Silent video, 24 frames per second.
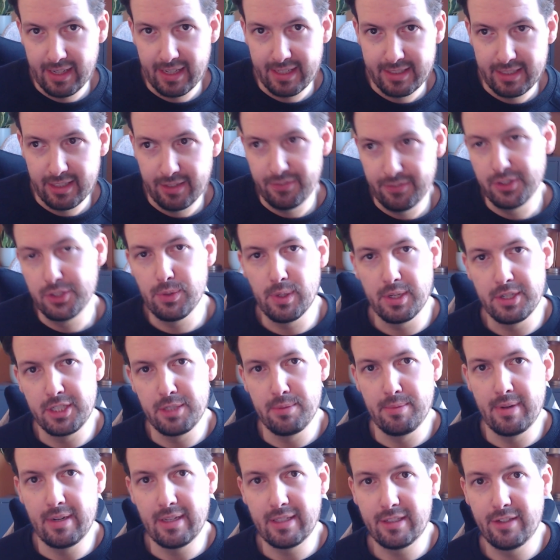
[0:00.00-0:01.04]
at it for
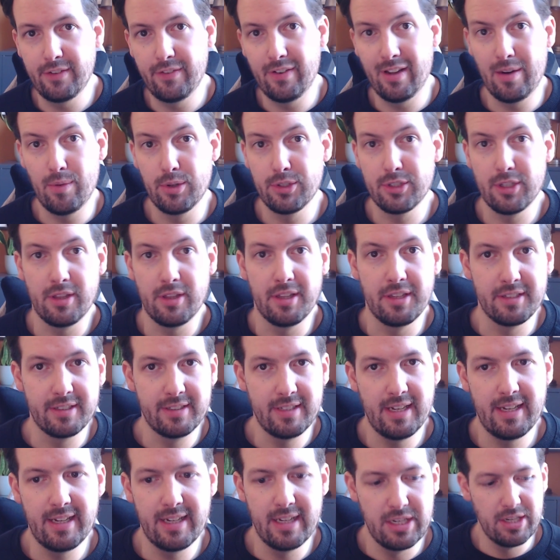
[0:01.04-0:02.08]
20 minutes to find out what's on the other
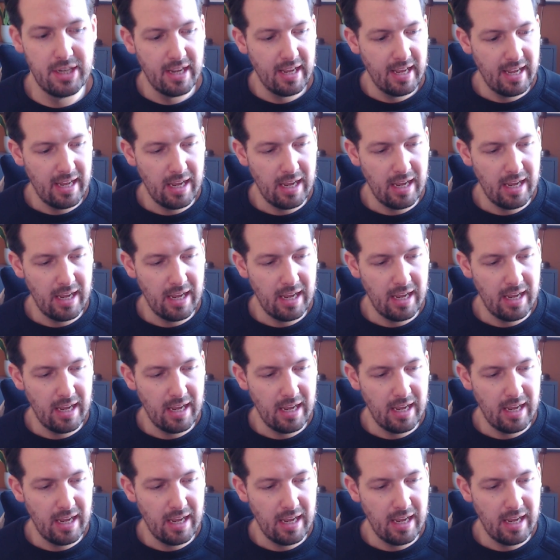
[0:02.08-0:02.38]
side.